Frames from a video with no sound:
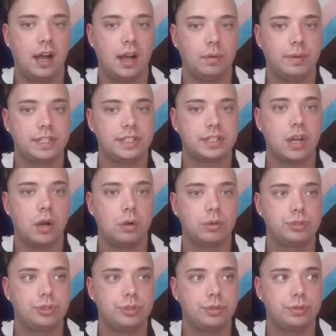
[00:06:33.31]
which go
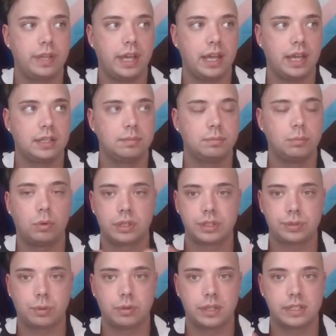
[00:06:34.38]
to then more
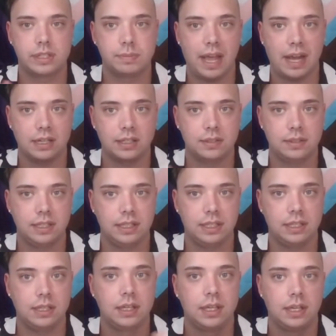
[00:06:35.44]
towards back to the